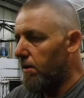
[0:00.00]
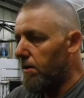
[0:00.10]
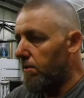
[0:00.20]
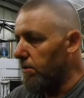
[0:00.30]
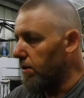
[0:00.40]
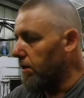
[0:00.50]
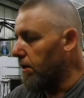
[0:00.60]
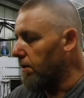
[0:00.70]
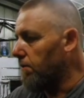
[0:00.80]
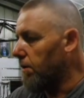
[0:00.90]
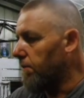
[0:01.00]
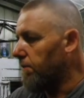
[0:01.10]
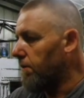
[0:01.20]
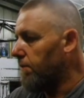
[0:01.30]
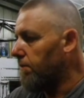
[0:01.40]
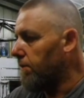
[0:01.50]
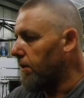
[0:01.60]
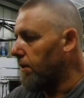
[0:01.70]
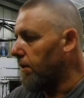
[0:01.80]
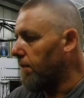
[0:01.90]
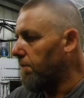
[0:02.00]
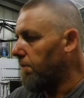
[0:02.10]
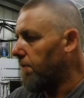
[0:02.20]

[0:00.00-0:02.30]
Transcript: I really don't know what happened. But I